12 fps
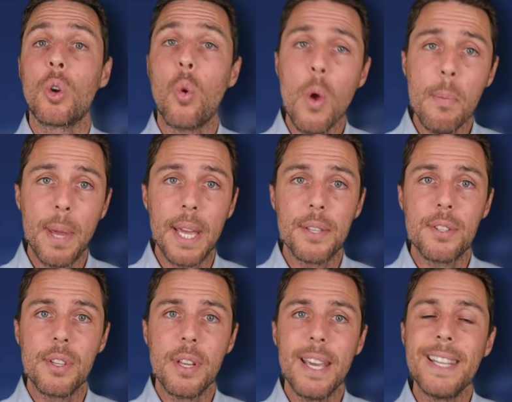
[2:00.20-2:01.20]
or
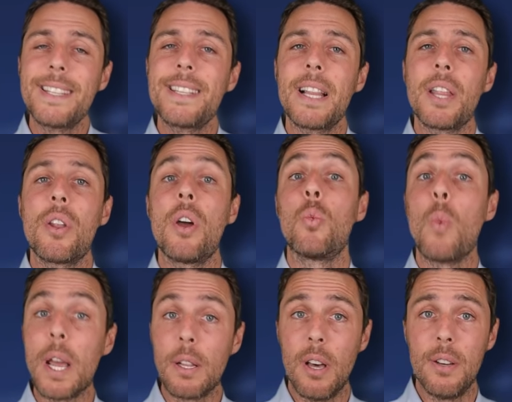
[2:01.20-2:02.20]
Coinbase, and sell it on
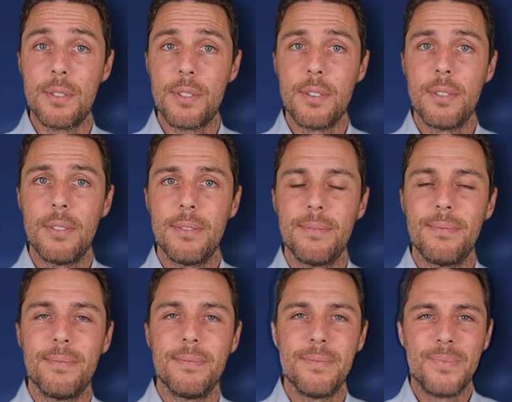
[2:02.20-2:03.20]
Aquot.
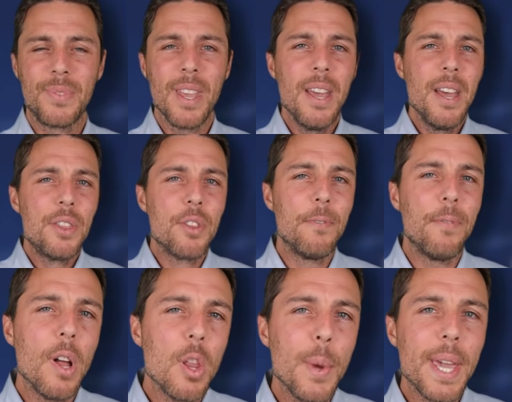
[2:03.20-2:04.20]
The
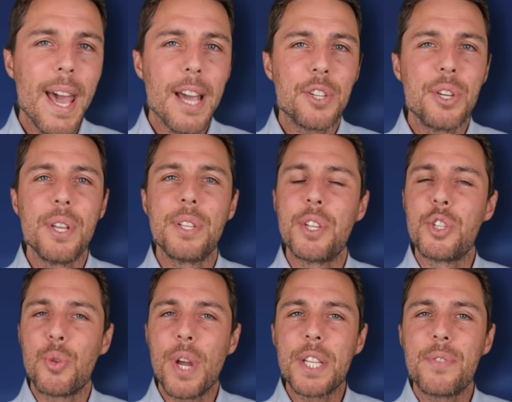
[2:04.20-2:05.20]
following action is to
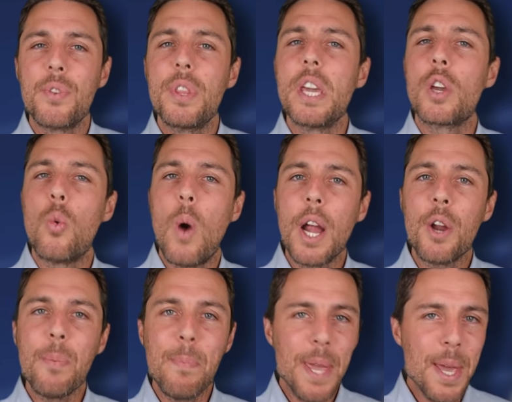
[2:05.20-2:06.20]
transfer the
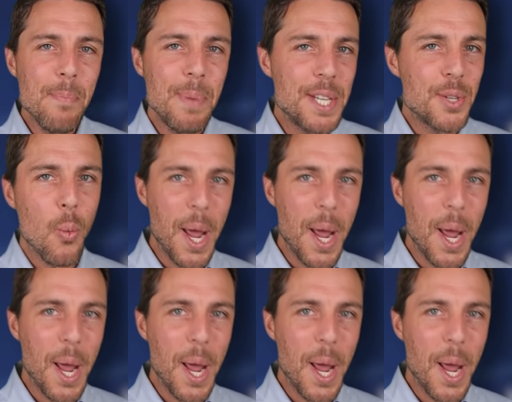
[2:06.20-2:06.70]
acquired BNB to